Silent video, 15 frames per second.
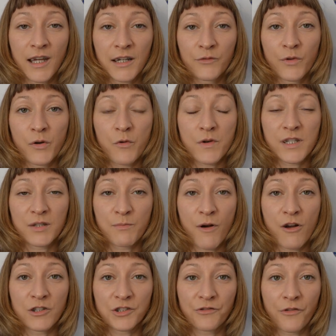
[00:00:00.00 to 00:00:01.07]
angry
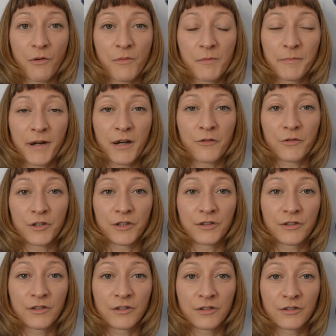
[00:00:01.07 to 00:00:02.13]
response from a
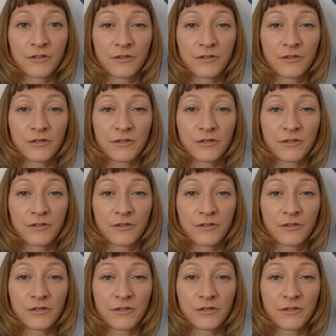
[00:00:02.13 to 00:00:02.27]
parent